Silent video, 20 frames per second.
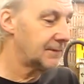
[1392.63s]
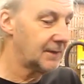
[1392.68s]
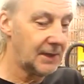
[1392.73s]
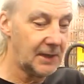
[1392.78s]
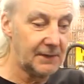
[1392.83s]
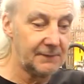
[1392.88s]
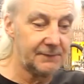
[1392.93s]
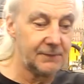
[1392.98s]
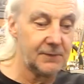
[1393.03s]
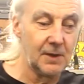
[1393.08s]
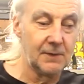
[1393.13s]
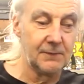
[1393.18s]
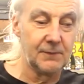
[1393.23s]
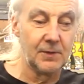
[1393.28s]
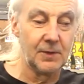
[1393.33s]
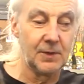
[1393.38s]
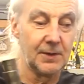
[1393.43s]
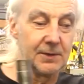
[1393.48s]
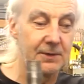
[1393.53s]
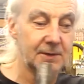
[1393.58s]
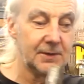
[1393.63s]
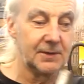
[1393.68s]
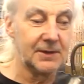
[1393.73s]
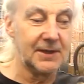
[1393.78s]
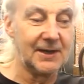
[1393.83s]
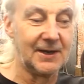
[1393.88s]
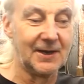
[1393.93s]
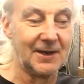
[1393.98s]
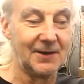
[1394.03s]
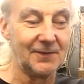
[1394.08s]
I've
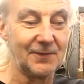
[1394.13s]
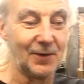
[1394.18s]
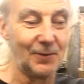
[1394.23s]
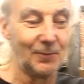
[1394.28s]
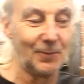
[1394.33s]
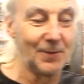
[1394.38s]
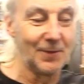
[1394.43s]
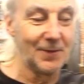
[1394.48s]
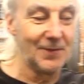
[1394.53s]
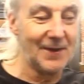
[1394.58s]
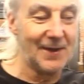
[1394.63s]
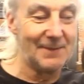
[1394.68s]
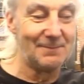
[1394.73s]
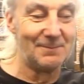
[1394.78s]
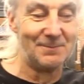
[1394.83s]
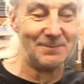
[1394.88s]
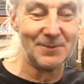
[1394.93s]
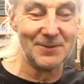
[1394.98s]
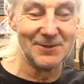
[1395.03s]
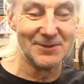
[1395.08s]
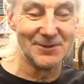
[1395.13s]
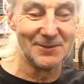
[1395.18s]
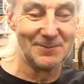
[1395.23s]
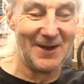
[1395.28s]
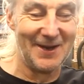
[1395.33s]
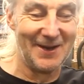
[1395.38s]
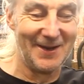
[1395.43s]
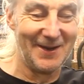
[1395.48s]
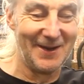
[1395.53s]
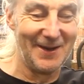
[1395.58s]
got one of them, but it's
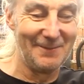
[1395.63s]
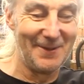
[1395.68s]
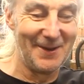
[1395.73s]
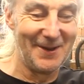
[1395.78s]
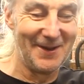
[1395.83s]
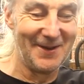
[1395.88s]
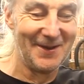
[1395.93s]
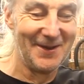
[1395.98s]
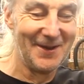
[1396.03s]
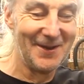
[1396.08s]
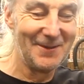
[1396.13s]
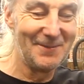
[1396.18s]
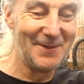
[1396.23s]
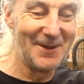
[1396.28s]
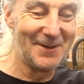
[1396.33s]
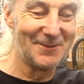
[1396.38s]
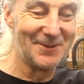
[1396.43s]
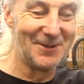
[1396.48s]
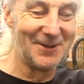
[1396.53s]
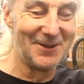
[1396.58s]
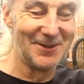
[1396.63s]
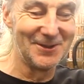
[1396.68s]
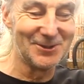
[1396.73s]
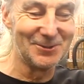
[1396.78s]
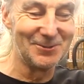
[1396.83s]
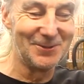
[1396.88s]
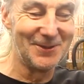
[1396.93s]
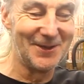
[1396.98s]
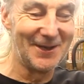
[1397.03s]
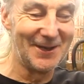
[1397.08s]
about
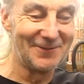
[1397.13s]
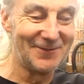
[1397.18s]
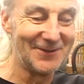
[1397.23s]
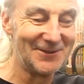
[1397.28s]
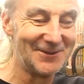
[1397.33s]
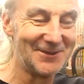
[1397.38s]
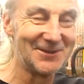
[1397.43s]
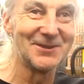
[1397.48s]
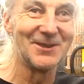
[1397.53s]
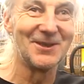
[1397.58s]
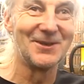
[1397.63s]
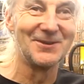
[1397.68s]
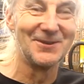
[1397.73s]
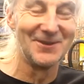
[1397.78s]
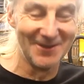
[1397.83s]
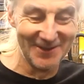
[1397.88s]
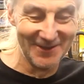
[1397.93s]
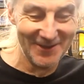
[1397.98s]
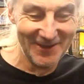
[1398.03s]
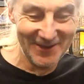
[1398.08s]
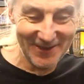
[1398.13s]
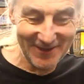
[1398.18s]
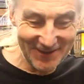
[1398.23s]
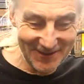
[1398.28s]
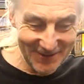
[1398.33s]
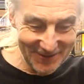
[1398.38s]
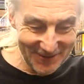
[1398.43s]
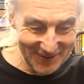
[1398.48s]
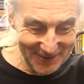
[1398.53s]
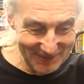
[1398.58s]
2.5 inches long,
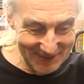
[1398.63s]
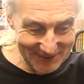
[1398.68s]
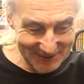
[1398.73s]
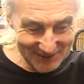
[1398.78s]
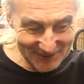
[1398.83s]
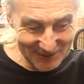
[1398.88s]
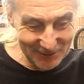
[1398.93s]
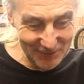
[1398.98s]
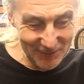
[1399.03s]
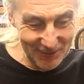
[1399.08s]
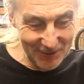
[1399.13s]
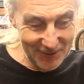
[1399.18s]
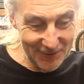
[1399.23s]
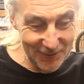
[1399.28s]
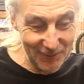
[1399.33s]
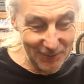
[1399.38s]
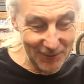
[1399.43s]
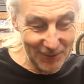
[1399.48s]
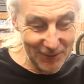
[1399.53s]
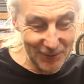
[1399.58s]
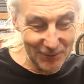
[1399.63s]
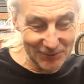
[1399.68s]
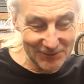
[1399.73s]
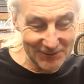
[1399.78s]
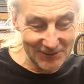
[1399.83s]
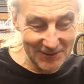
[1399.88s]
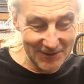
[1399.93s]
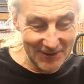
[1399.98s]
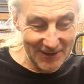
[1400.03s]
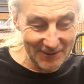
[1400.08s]
and I thought, well, it's too long. I don't want to cut
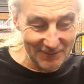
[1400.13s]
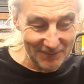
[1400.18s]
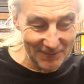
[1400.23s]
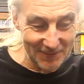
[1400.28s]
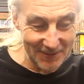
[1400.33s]
it down.